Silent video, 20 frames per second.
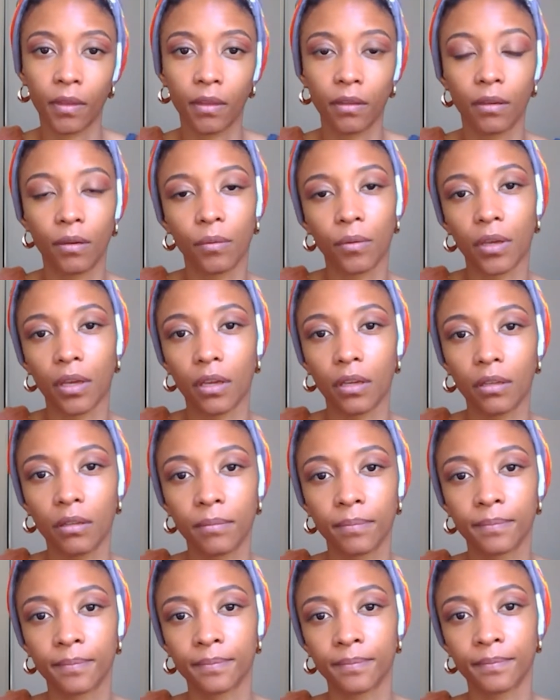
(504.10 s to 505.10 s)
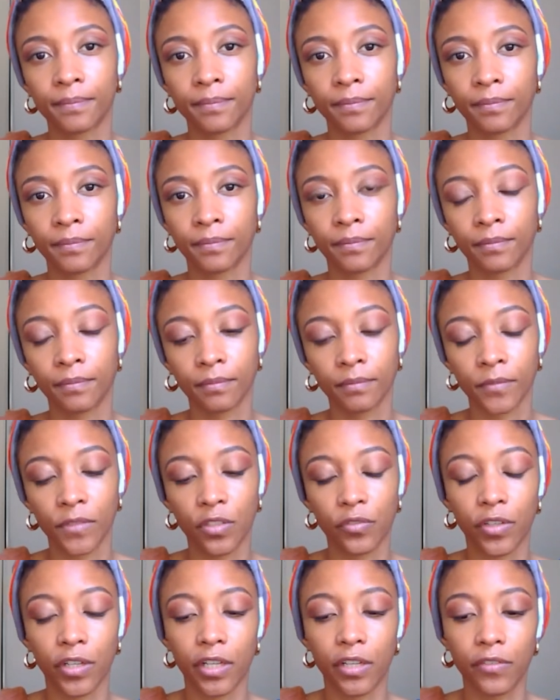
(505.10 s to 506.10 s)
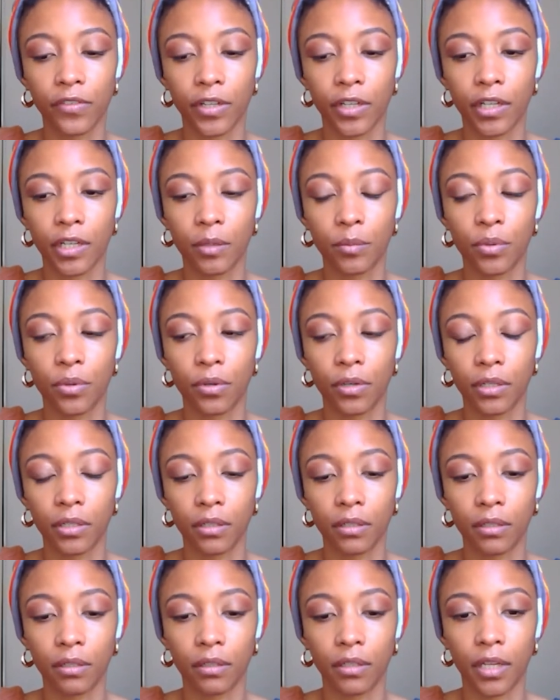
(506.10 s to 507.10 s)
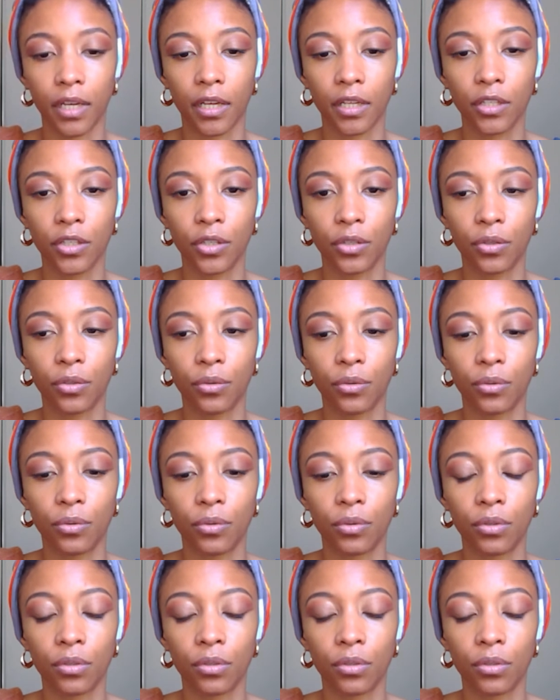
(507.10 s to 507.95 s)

Okay? It's very, very important that you